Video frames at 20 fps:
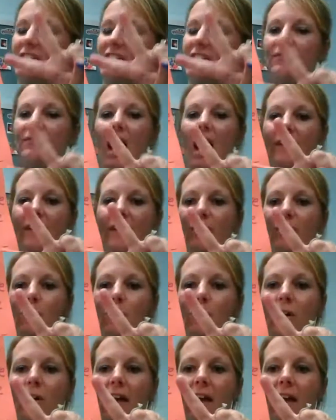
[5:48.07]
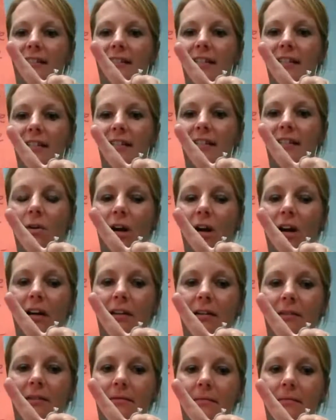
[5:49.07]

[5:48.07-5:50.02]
5 or more raise the score,